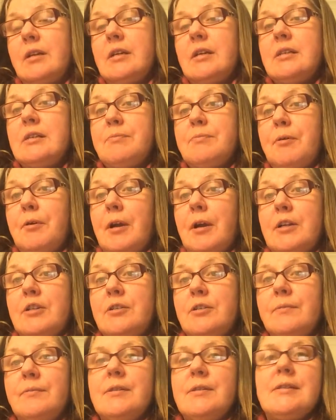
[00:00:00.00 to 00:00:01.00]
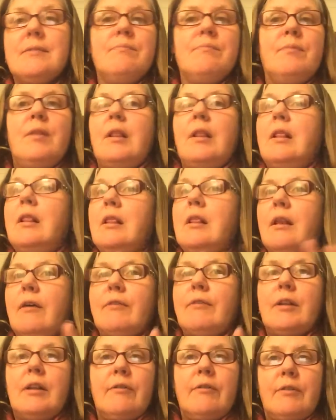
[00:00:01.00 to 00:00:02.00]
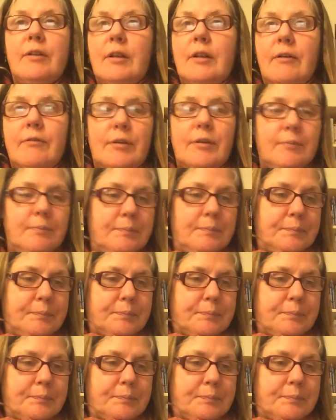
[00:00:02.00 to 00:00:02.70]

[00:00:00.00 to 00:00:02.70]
Inspirations. Love it, love it, love it.